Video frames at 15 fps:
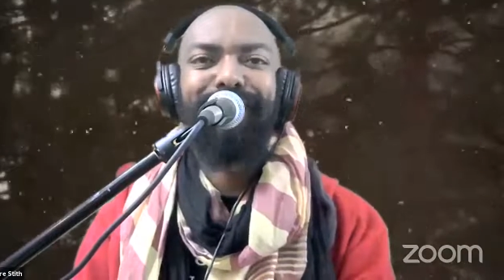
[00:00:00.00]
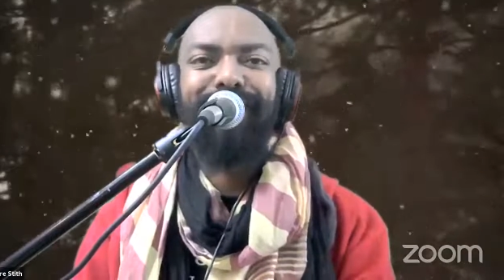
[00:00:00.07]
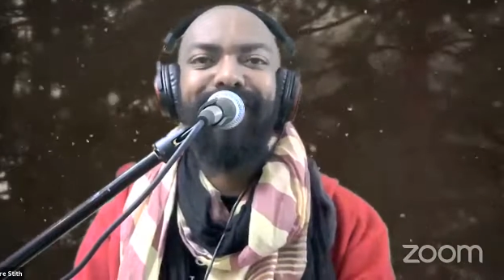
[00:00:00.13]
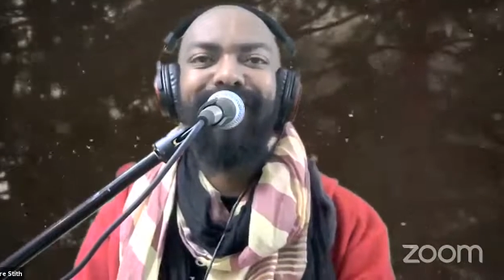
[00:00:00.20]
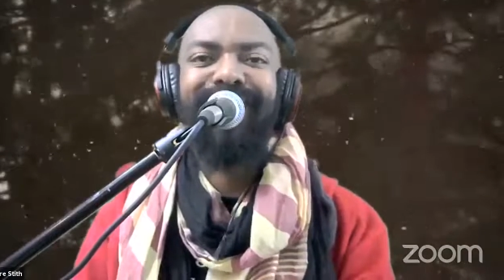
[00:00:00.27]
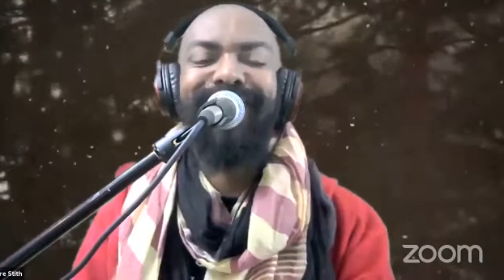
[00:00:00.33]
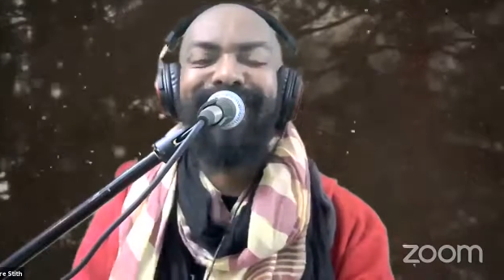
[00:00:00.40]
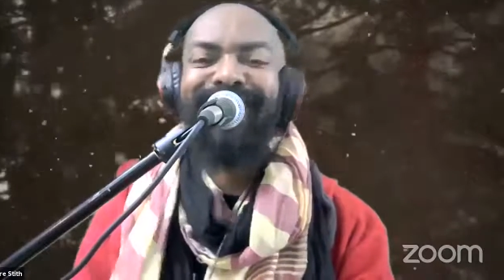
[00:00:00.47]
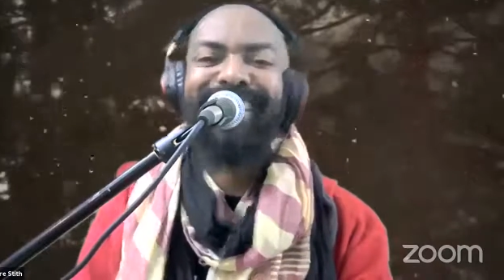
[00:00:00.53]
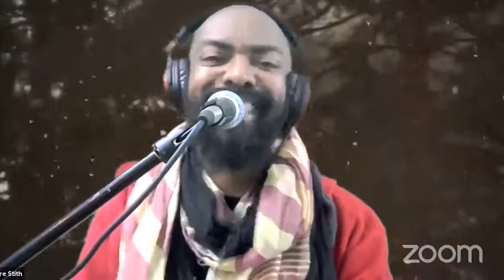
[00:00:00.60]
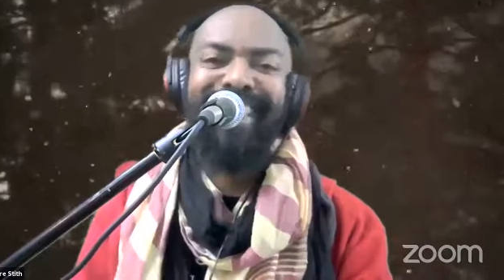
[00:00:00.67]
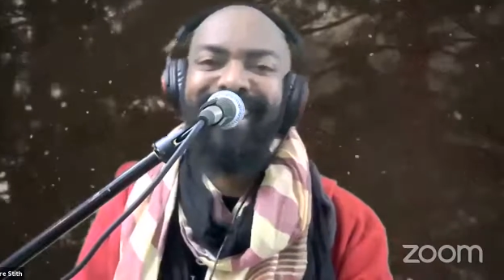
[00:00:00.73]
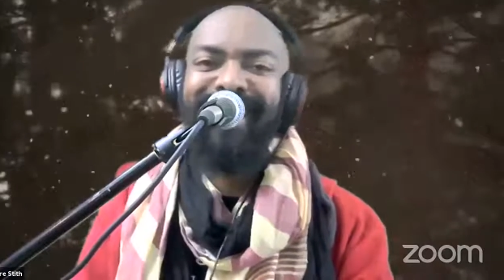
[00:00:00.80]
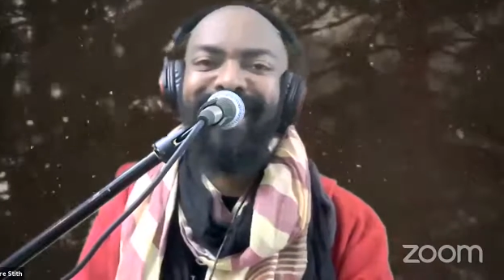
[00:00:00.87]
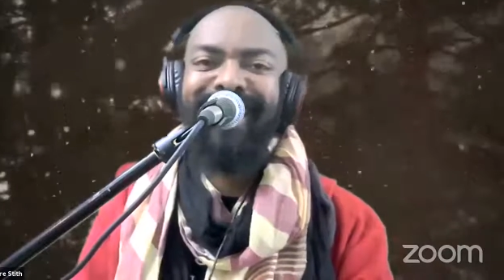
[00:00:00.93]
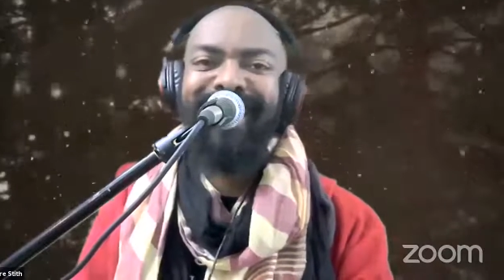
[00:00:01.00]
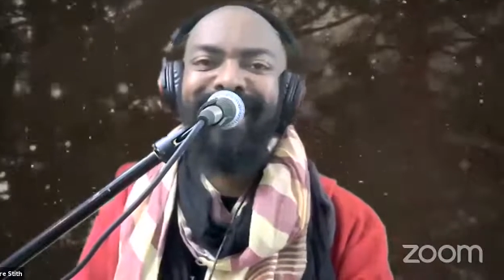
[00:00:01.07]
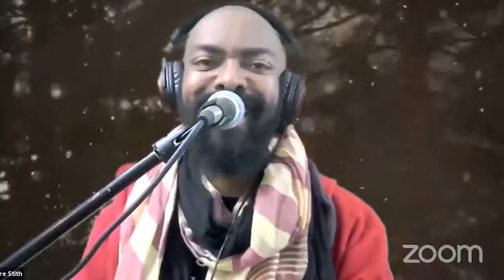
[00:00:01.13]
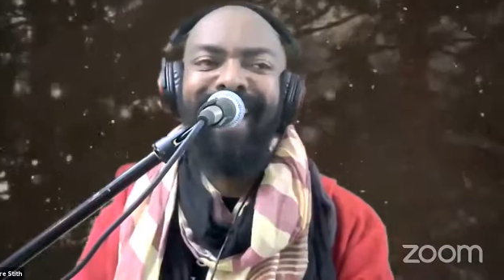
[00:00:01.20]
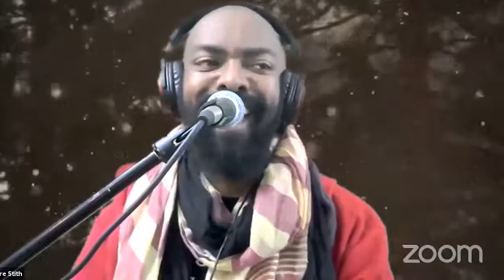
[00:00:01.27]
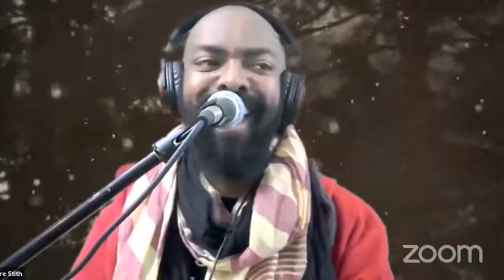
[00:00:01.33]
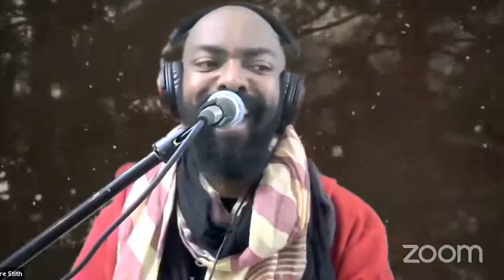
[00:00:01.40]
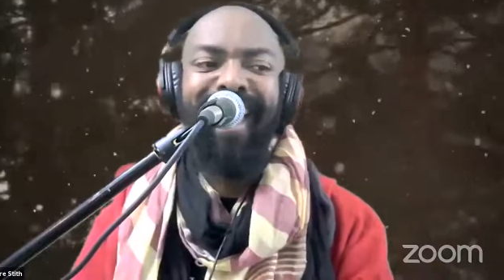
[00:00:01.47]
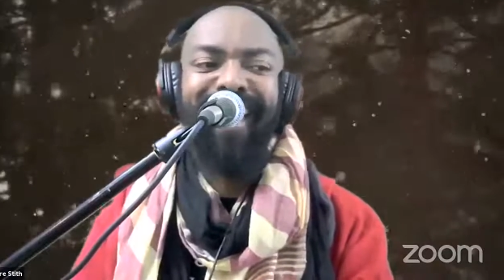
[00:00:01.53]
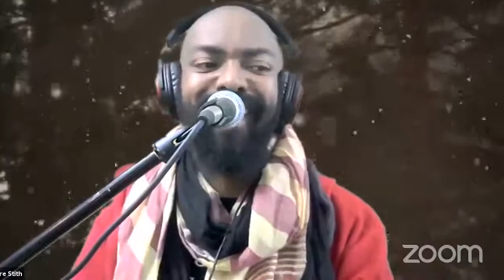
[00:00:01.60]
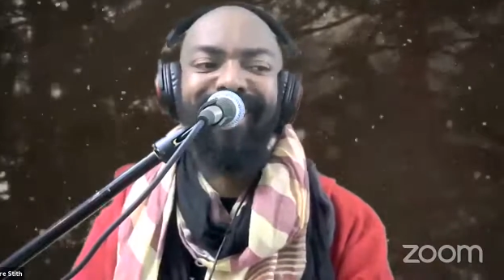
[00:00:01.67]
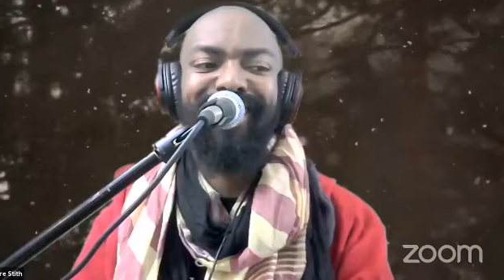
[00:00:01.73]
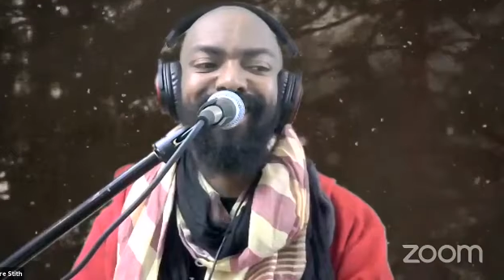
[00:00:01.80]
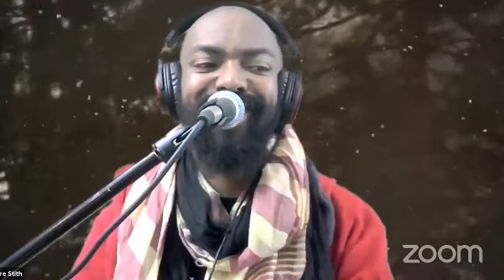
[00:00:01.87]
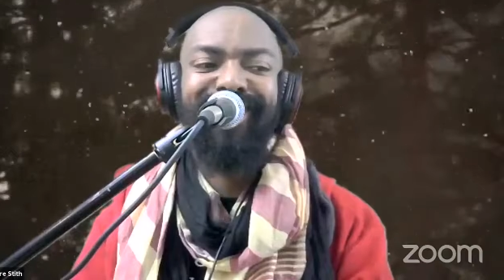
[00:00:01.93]
clicked in
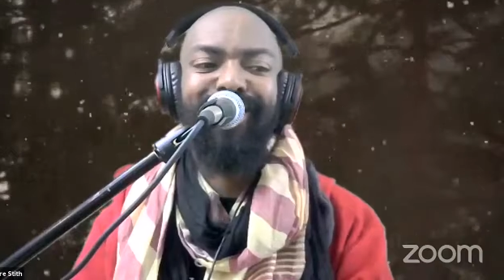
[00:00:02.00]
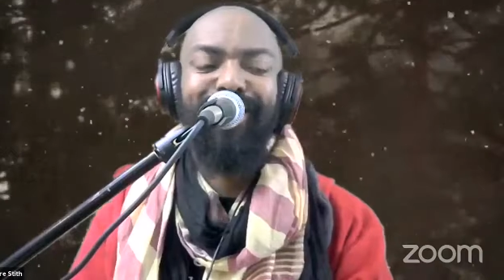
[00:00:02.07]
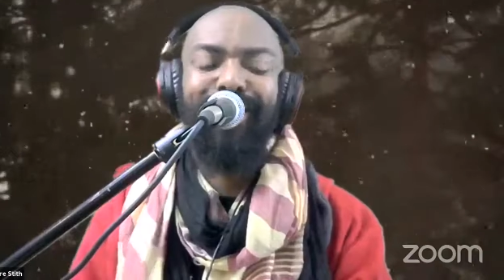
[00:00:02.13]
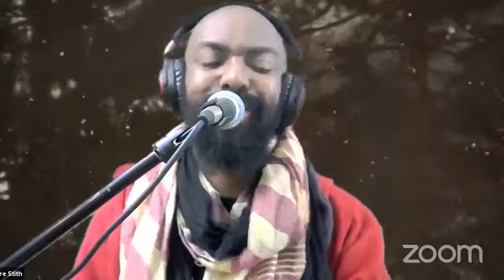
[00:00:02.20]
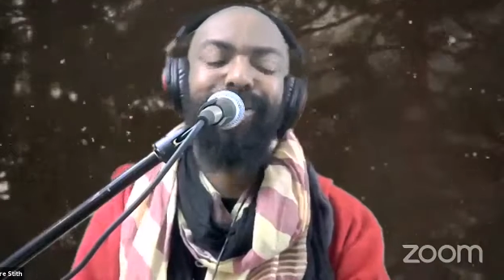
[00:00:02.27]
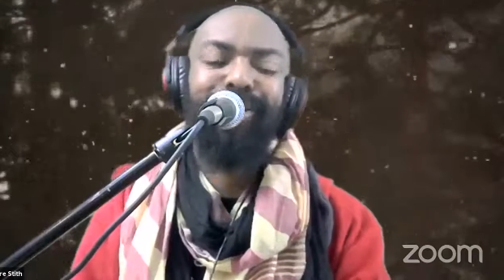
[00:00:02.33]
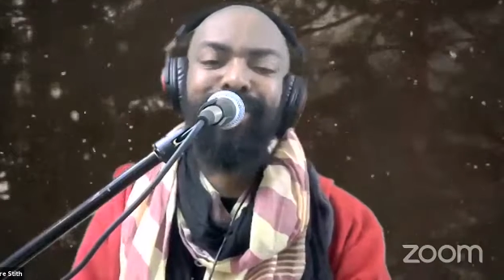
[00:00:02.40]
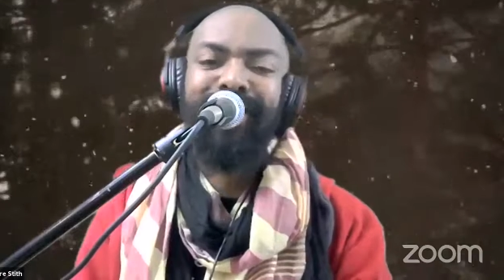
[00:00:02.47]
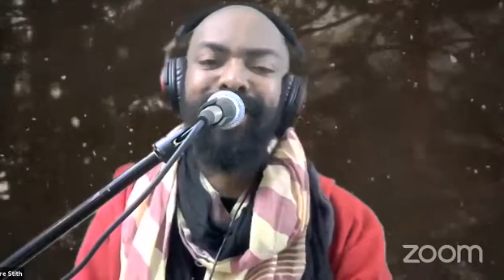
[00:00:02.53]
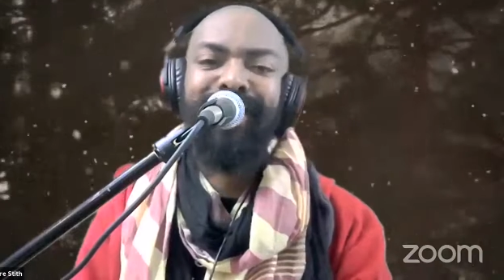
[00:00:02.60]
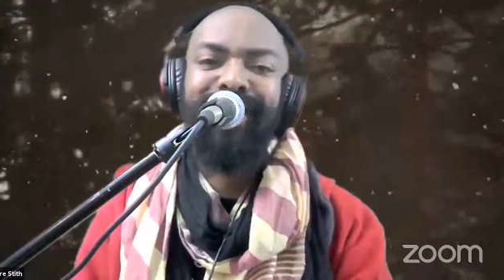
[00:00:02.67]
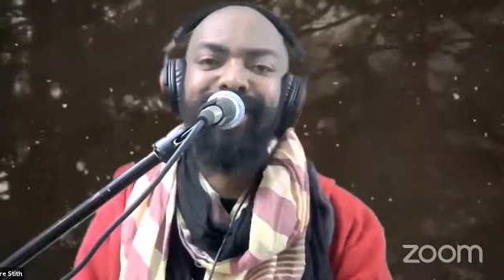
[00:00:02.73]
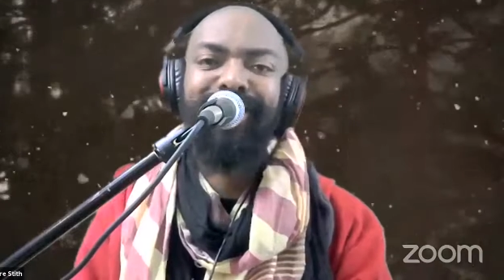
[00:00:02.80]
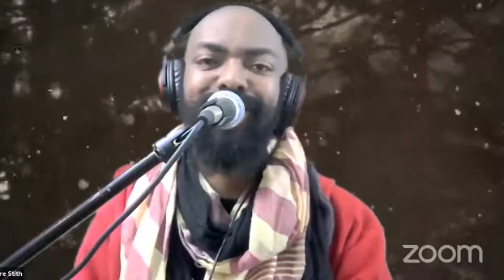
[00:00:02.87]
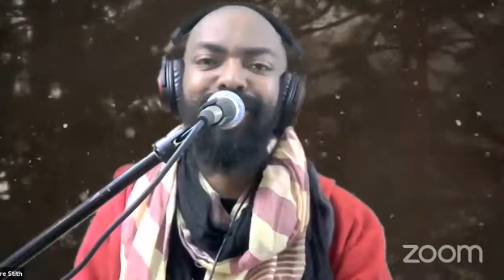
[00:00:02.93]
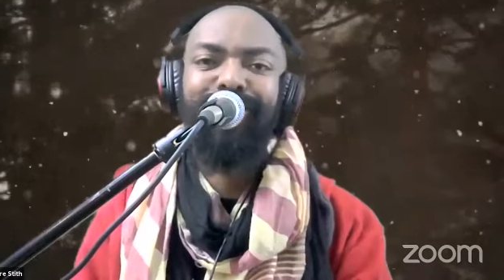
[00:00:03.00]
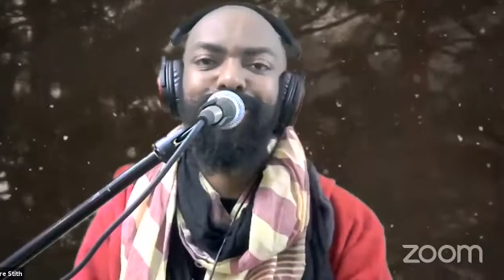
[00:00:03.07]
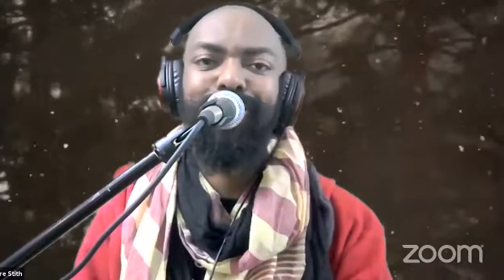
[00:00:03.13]
and tuned in